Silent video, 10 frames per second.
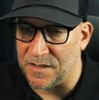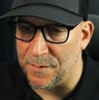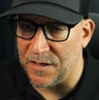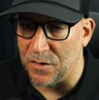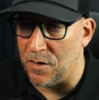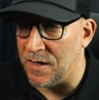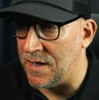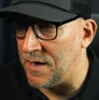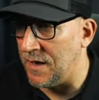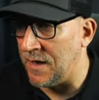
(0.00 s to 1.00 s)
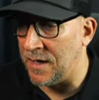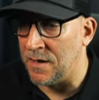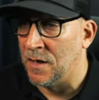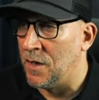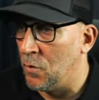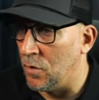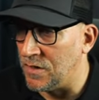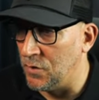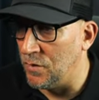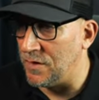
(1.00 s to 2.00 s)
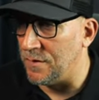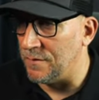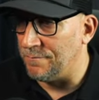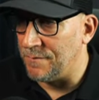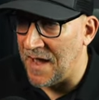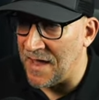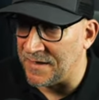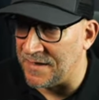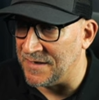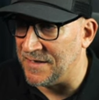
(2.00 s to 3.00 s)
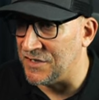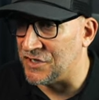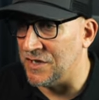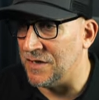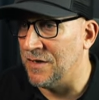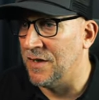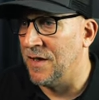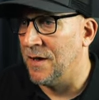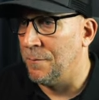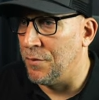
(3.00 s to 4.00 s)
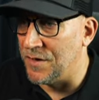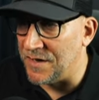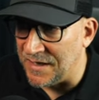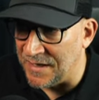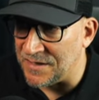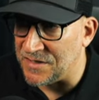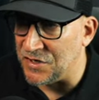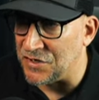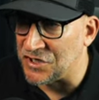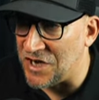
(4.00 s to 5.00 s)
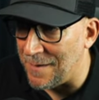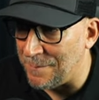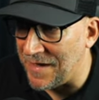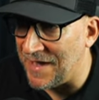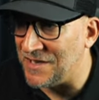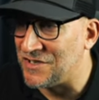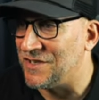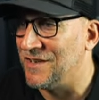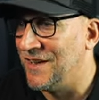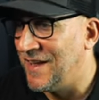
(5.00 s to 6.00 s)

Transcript: Let me go ahead and, well, you would add a condition, put it into your shop page,